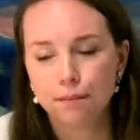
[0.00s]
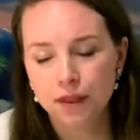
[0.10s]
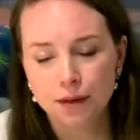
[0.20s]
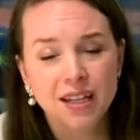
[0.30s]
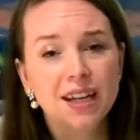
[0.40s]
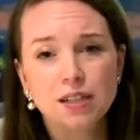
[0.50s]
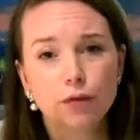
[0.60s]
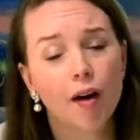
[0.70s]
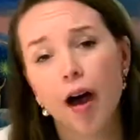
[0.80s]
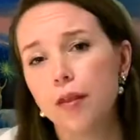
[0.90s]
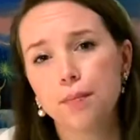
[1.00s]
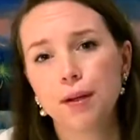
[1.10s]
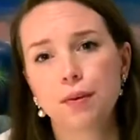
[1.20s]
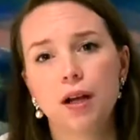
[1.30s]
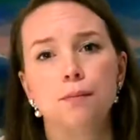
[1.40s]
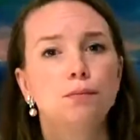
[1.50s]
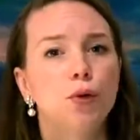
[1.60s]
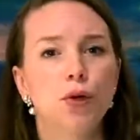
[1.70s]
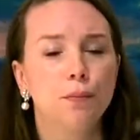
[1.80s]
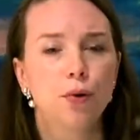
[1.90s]
the needs of other people are
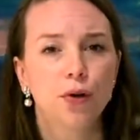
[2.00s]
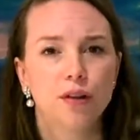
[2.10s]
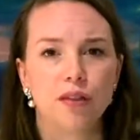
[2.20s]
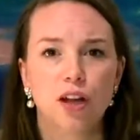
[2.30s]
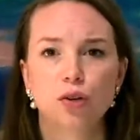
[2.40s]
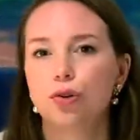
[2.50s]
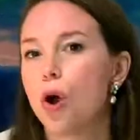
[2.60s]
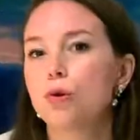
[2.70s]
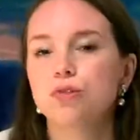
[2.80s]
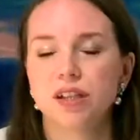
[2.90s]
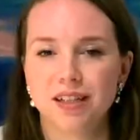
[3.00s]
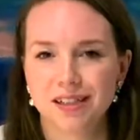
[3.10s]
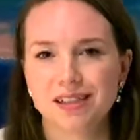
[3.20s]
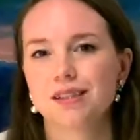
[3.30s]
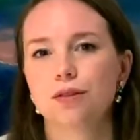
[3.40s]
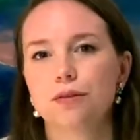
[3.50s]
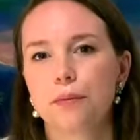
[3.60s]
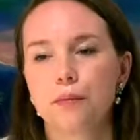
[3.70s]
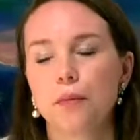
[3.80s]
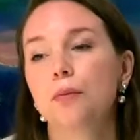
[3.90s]
more important than your own needs.
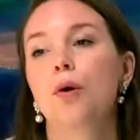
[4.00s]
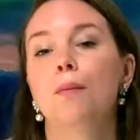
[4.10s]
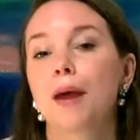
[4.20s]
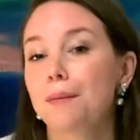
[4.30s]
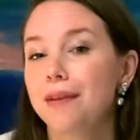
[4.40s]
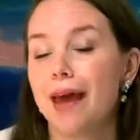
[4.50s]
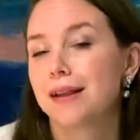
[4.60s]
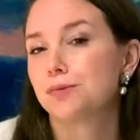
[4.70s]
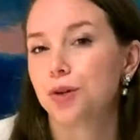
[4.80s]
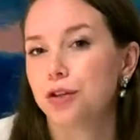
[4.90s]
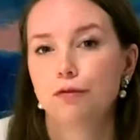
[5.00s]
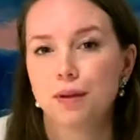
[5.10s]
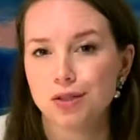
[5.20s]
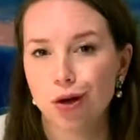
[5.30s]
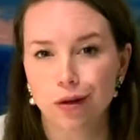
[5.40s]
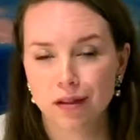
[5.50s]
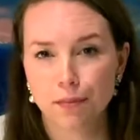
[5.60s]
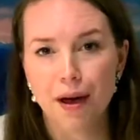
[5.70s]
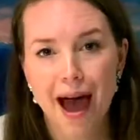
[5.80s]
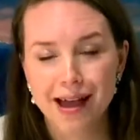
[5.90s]
Or maybe that's what you've been taught in the
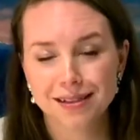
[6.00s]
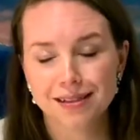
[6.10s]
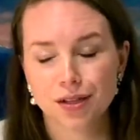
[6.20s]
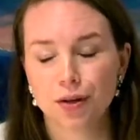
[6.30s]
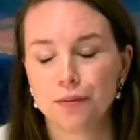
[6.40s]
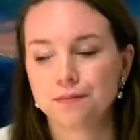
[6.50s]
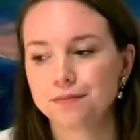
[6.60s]
past. So